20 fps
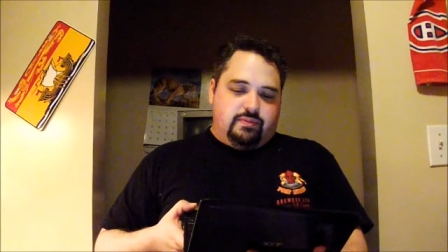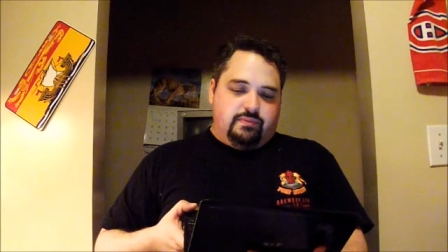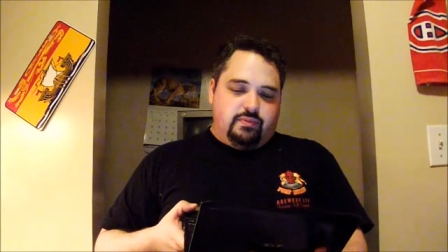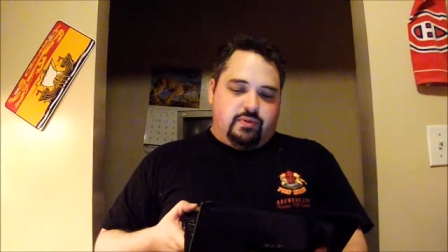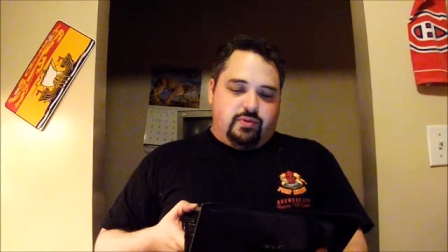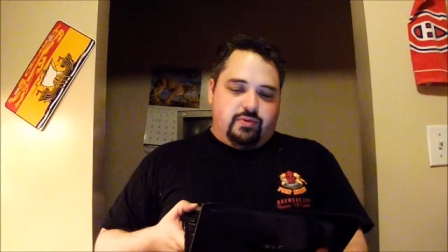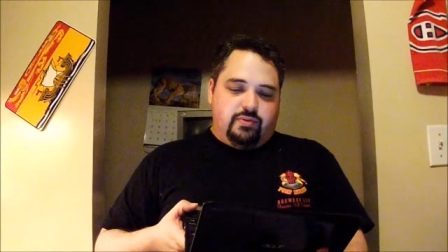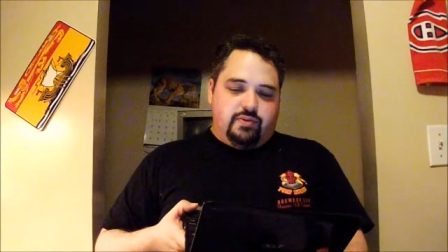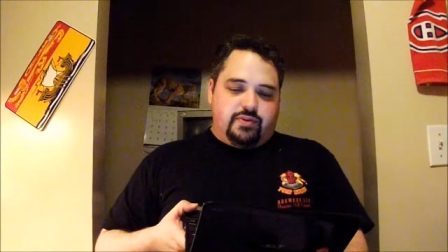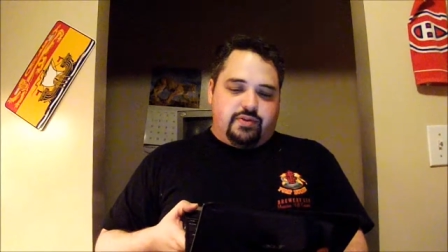
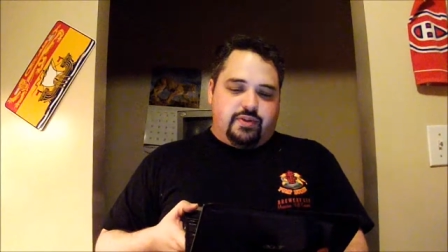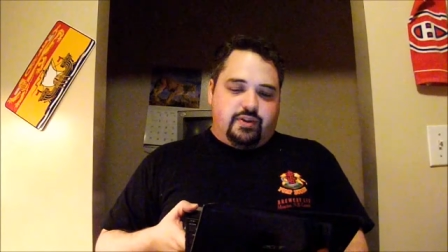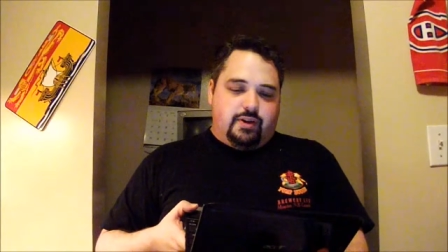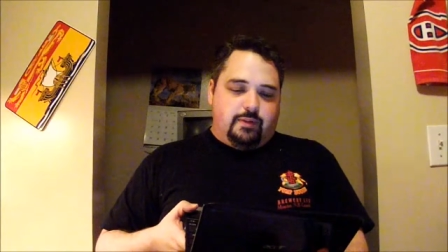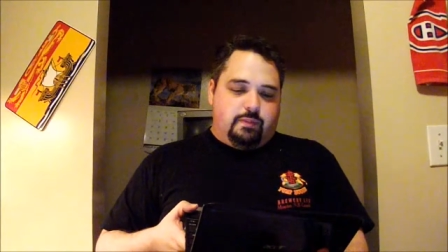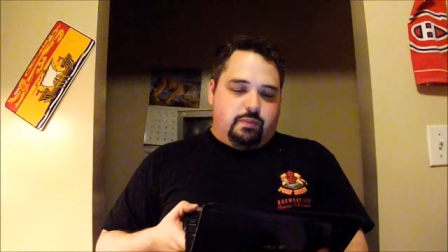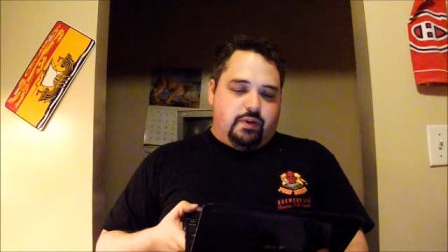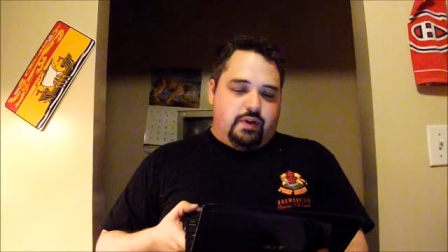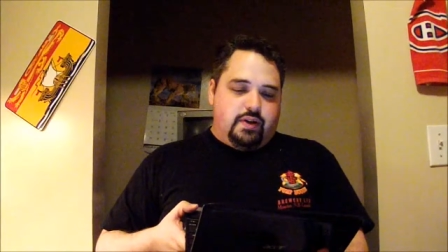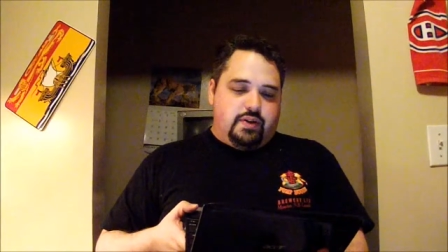owners and
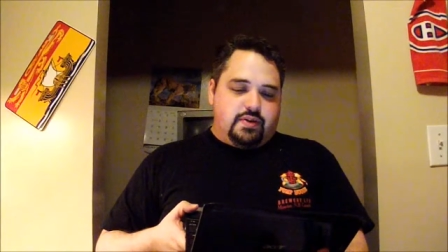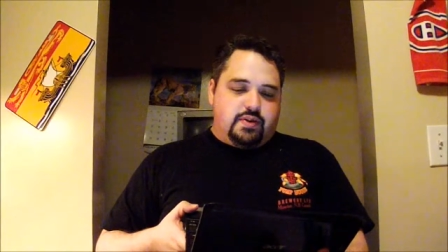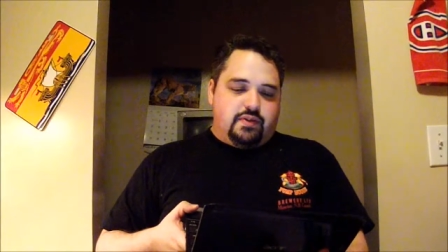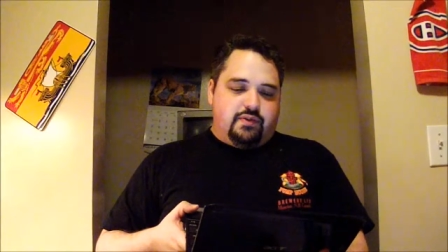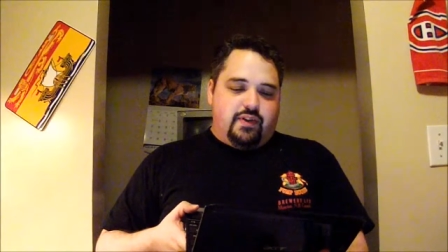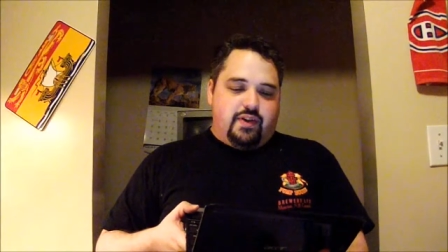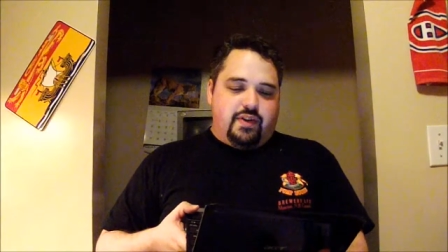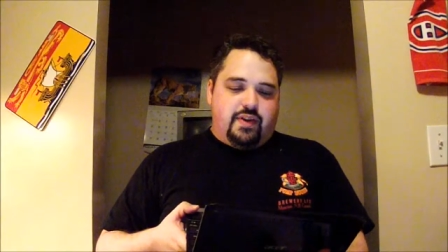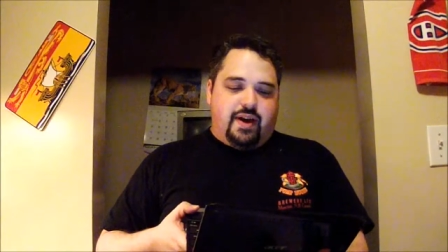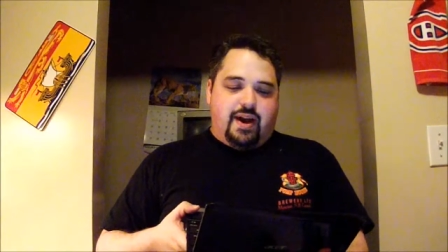operators of
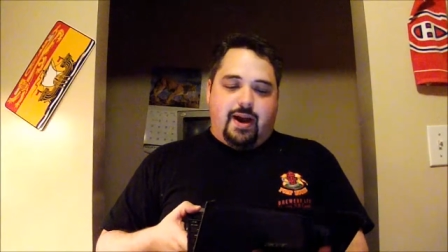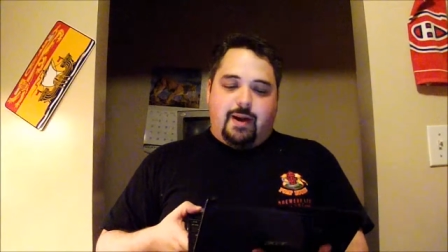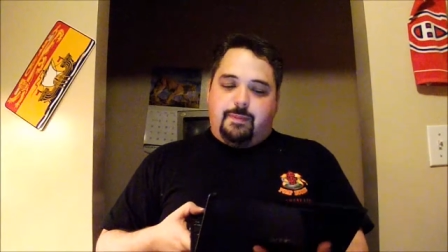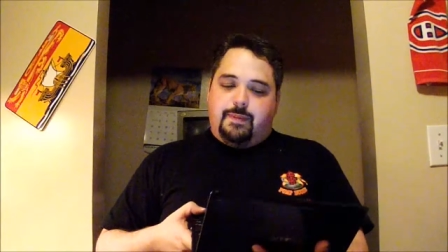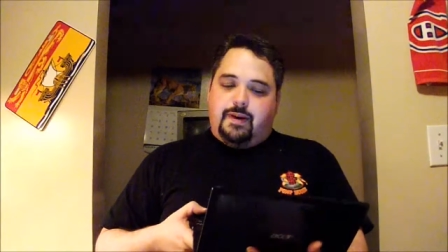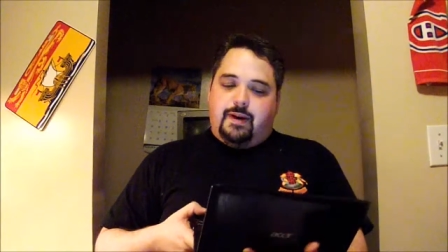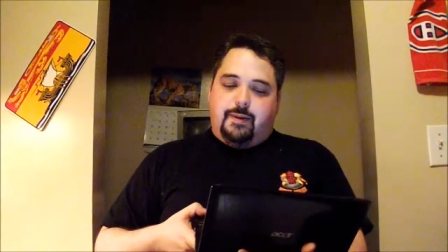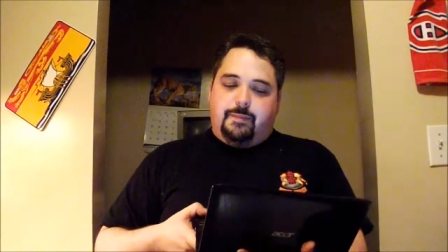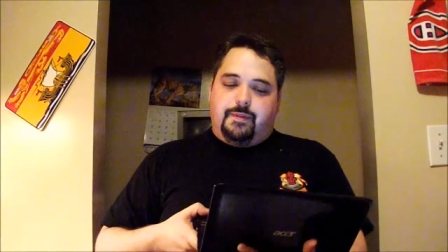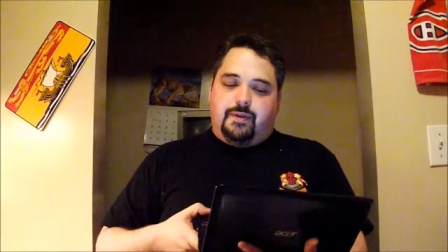the Happy
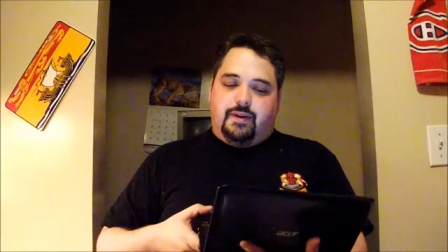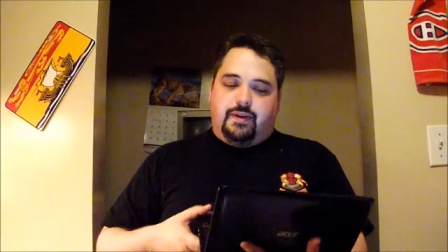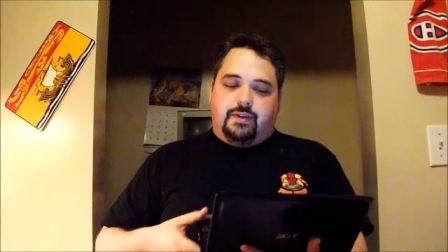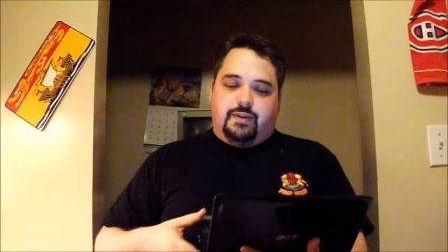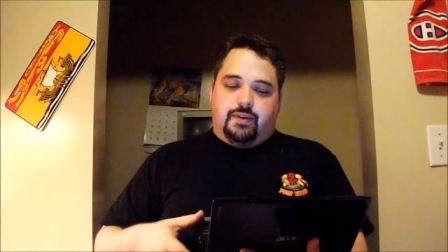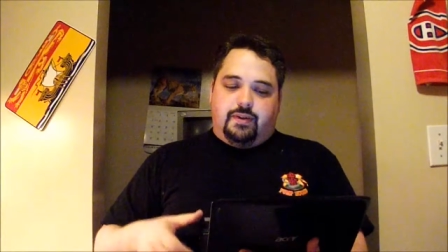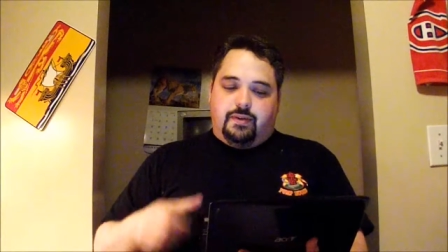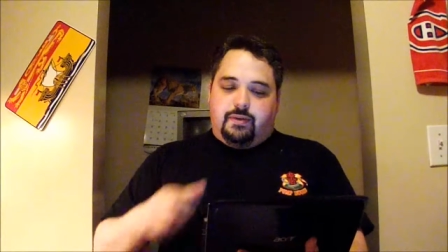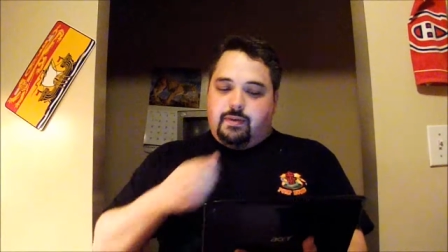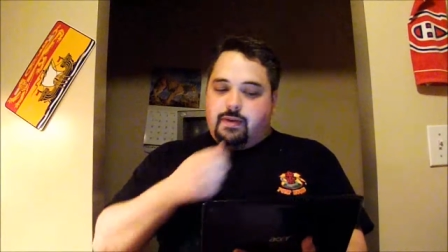Hopyard
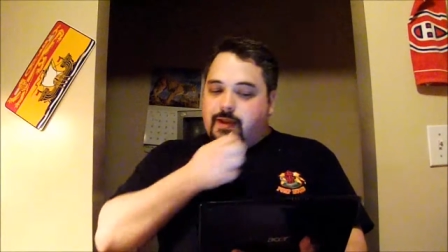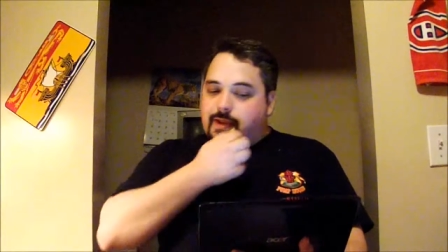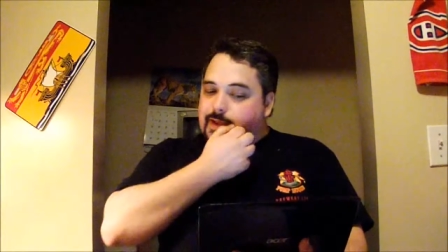Co.,